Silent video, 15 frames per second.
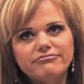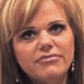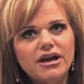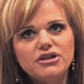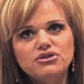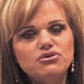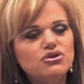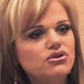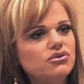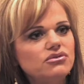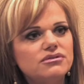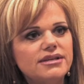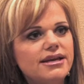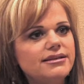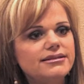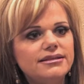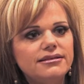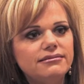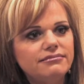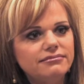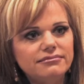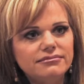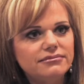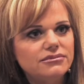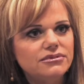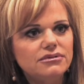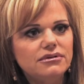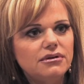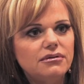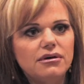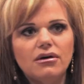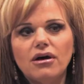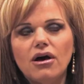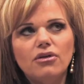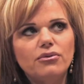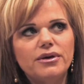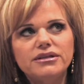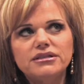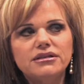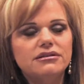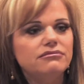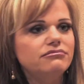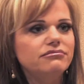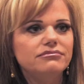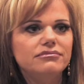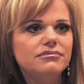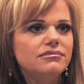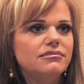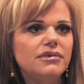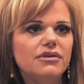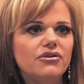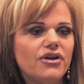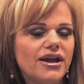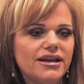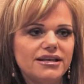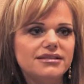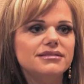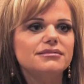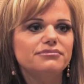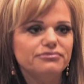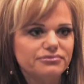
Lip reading: I do girls 18 all the way to in their 80s.